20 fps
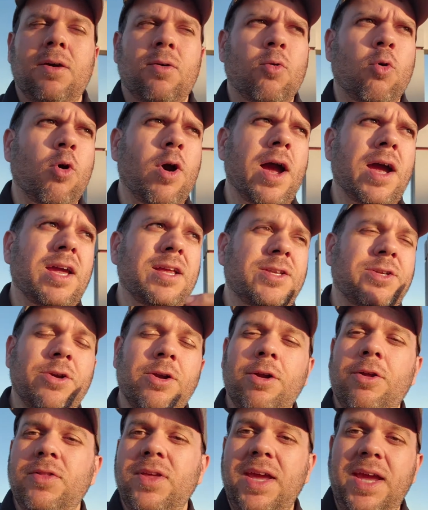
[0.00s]
or I could
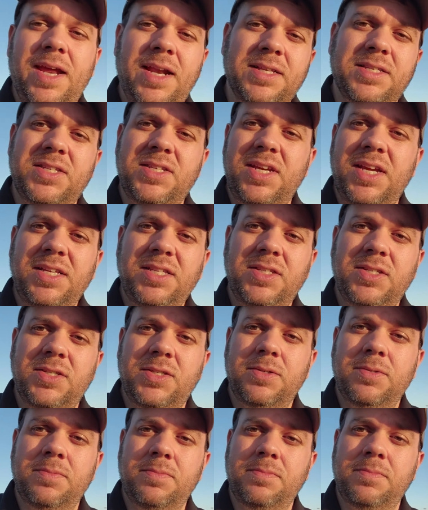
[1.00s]
turn on the heated seats
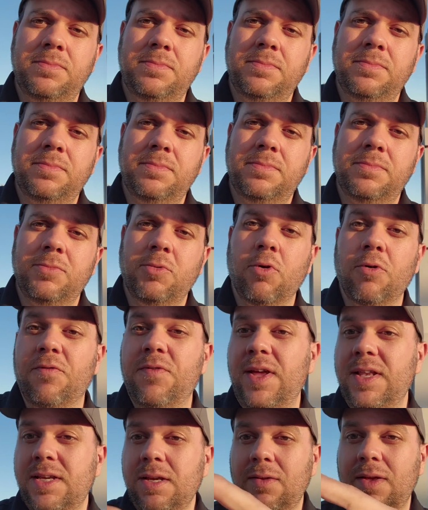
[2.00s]
or
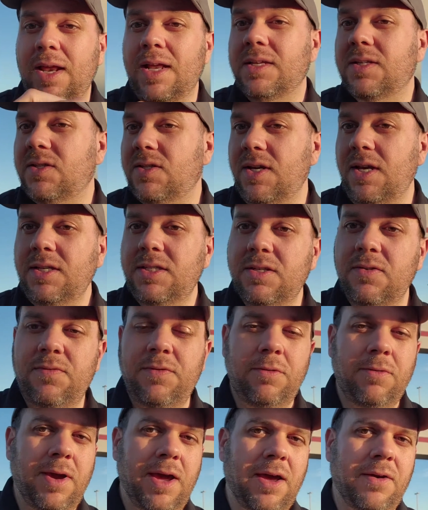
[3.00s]
ventilated seats if
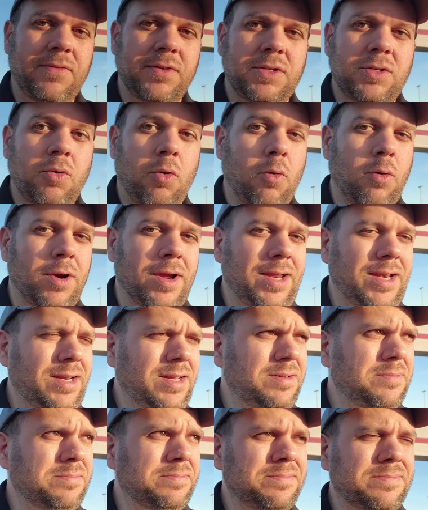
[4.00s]
you have a Touring.